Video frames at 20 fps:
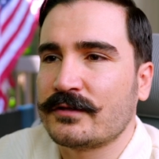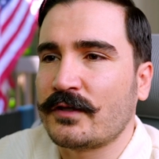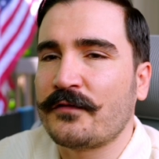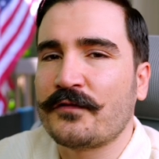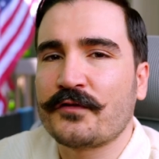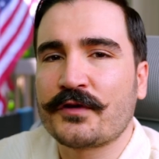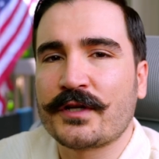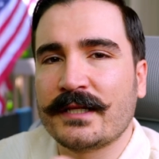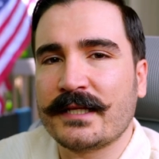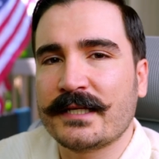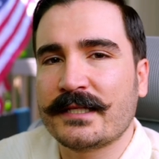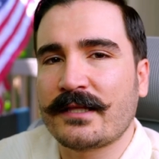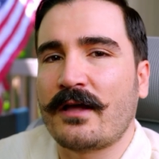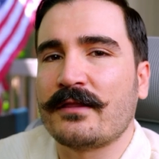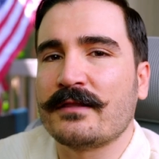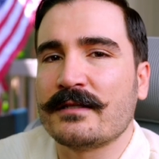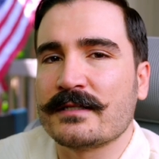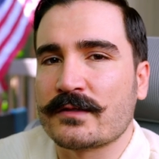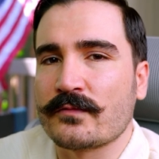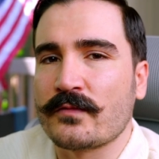if you clicked
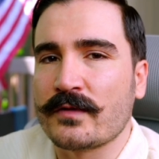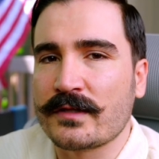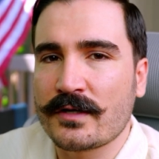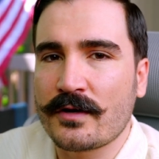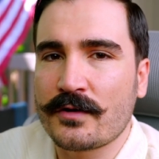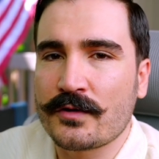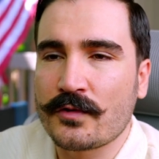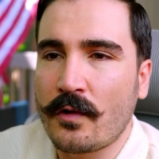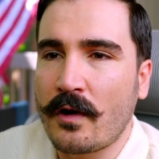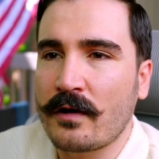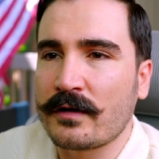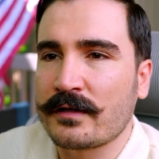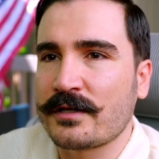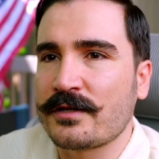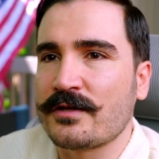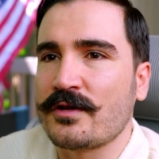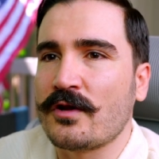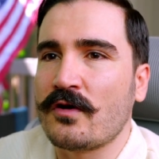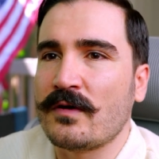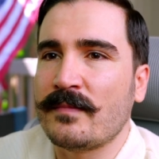on this video, you already
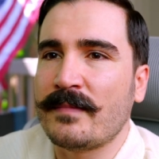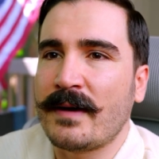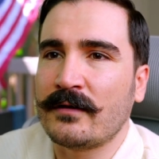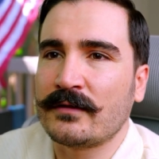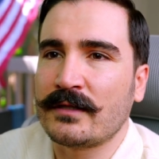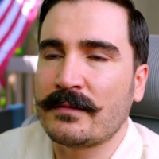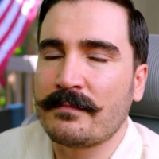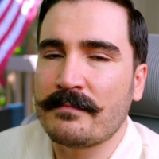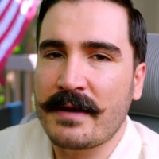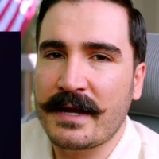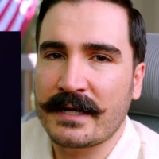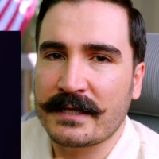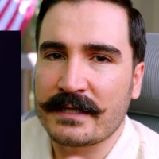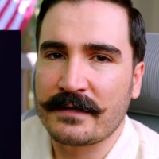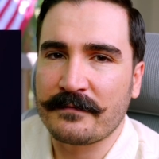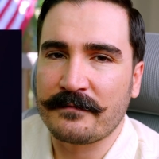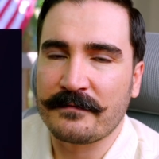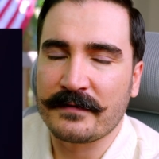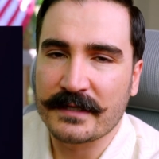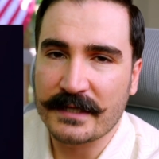know about the
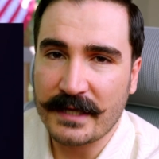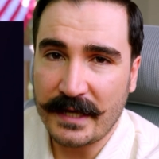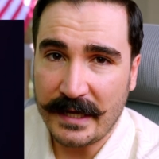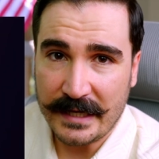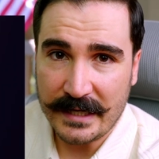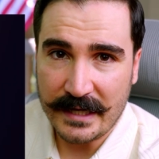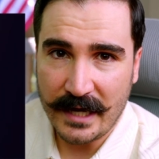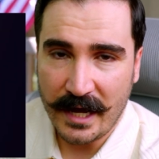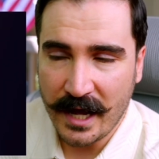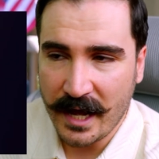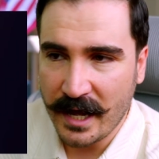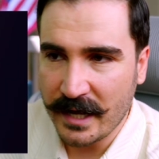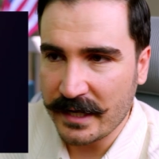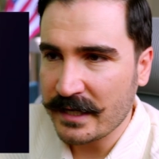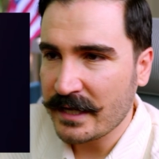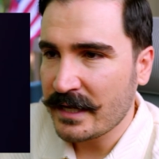Magnific AI,